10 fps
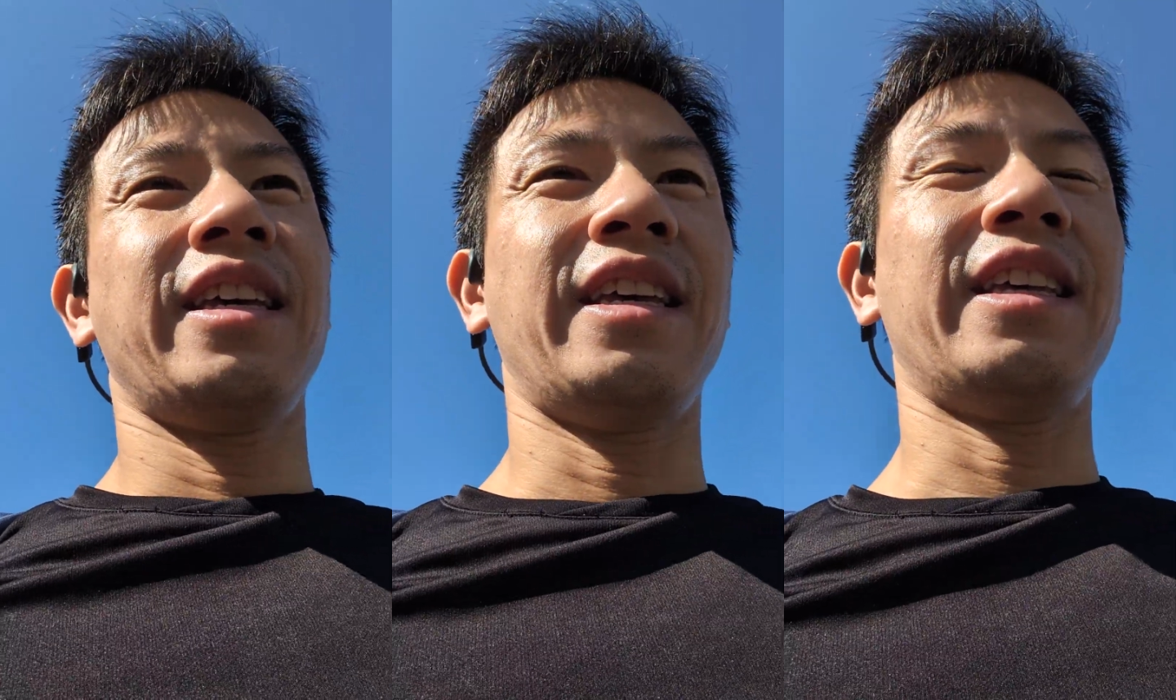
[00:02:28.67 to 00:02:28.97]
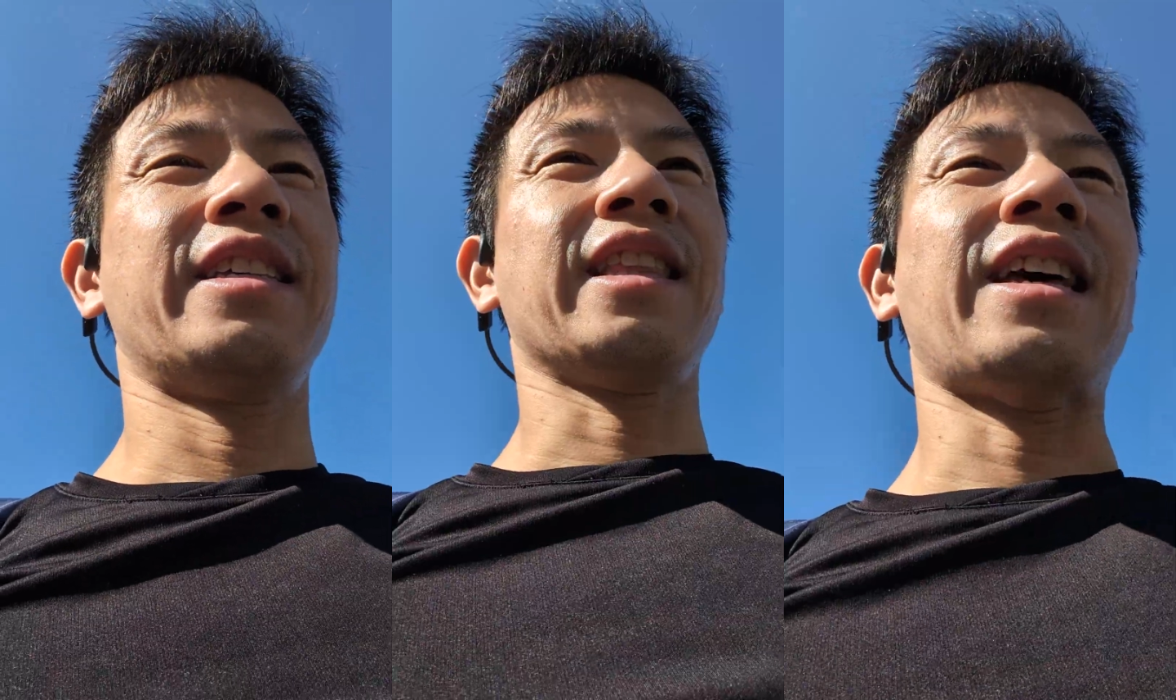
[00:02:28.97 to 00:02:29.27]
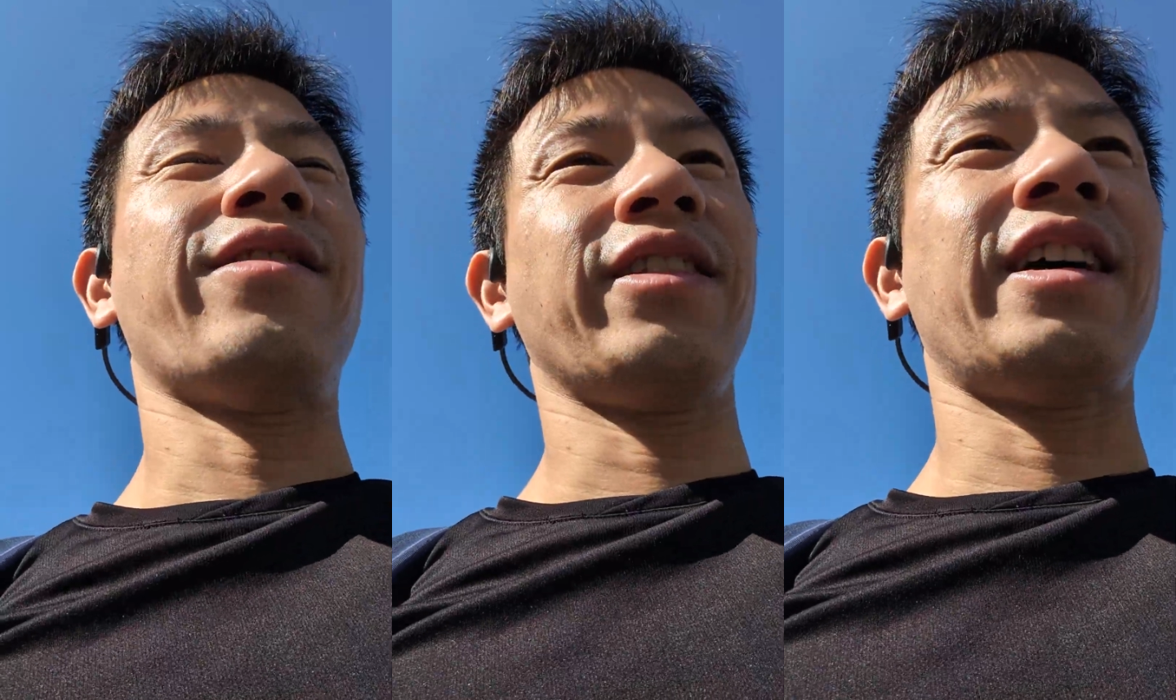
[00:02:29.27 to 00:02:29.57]
his
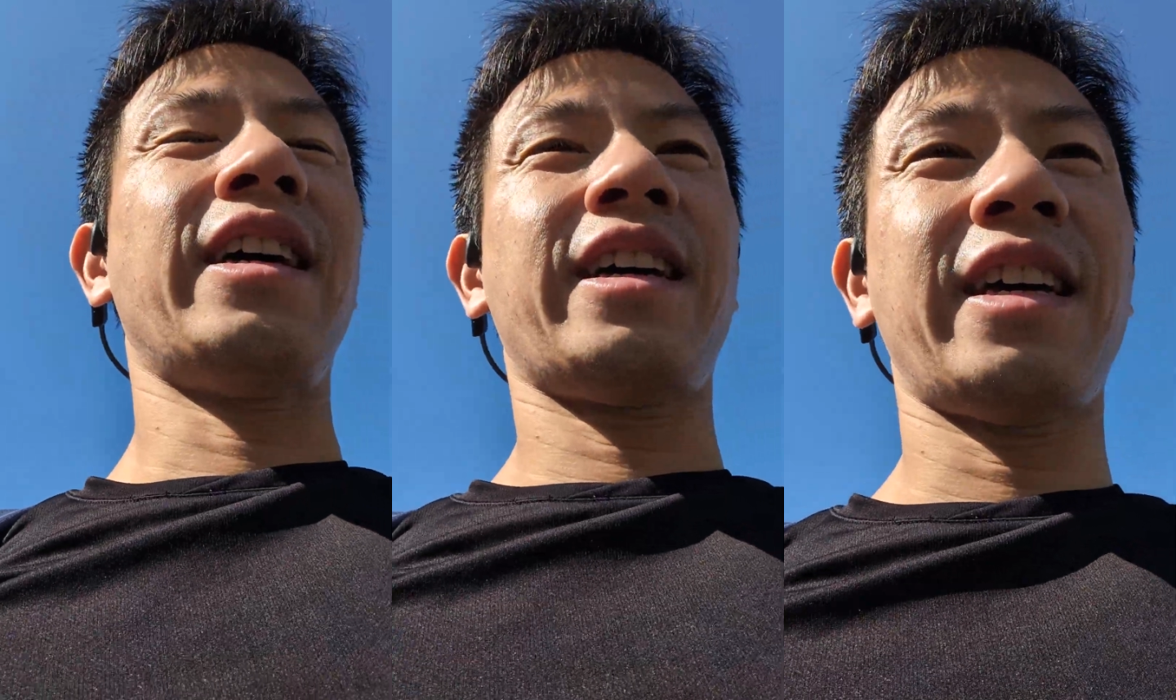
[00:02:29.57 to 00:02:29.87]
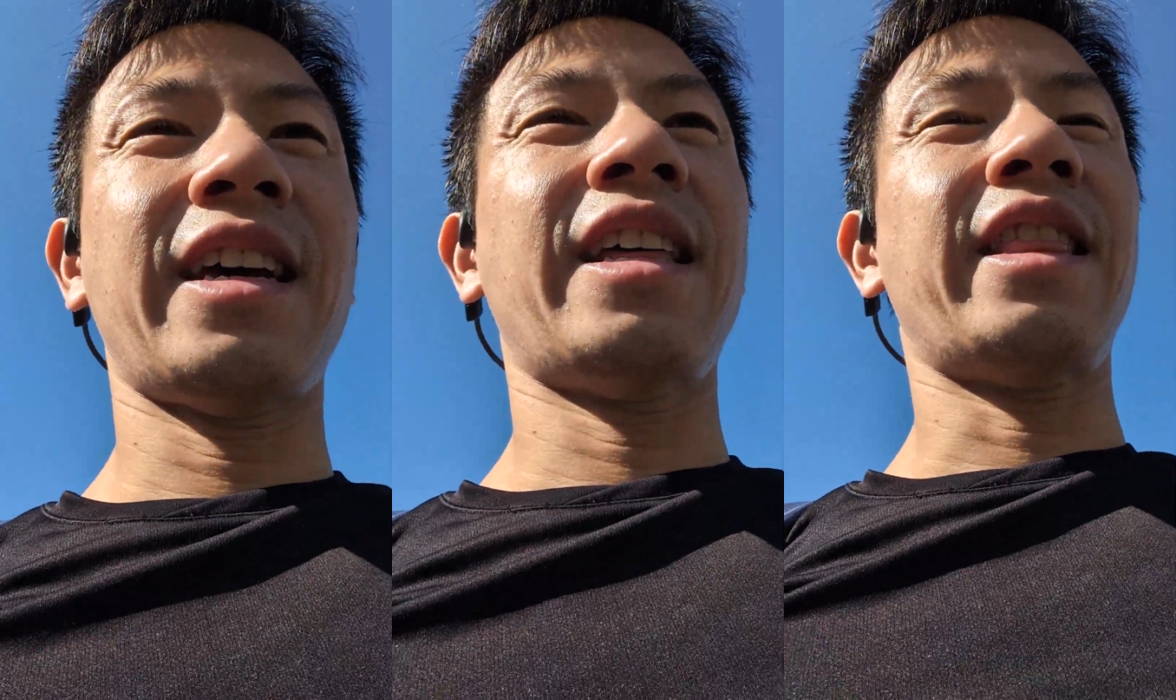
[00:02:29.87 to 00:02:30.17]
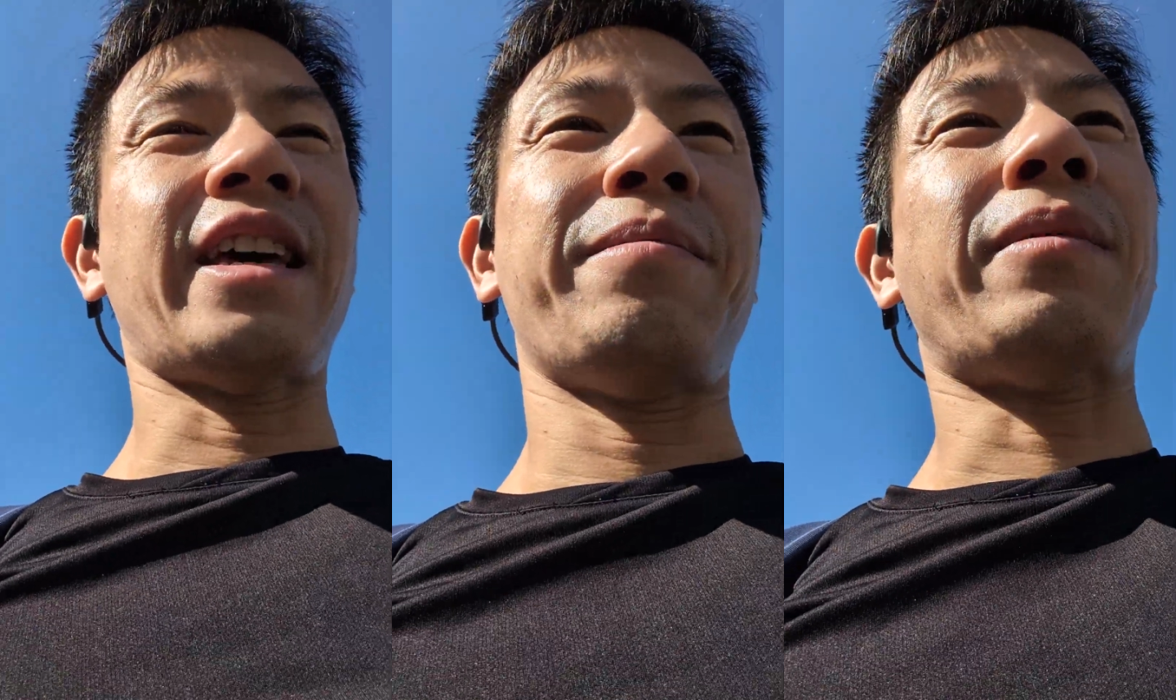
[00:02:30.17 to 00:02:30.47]
left leg, and
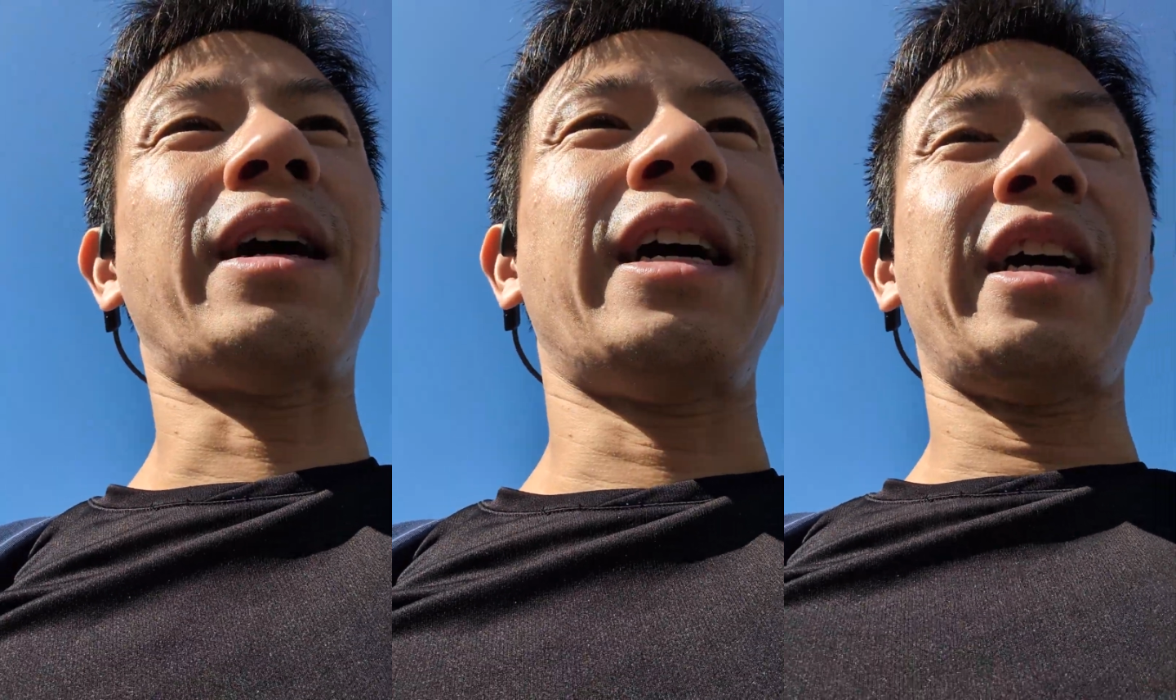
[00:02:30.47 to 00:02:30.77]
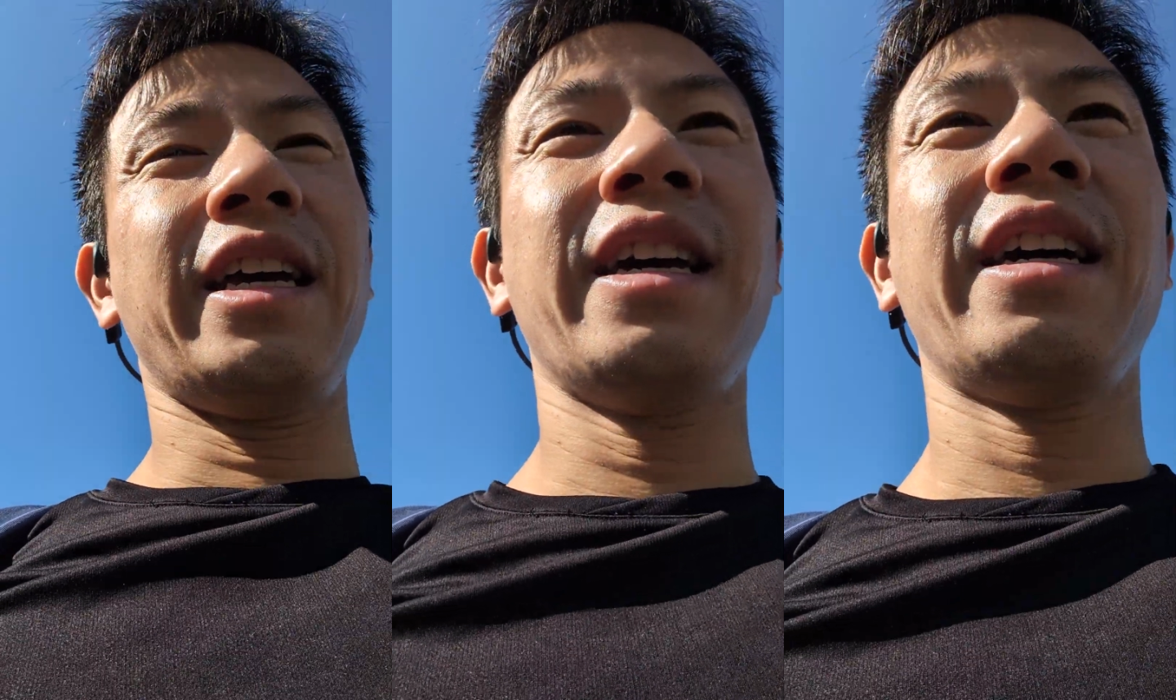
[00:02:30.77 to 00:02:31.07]
then my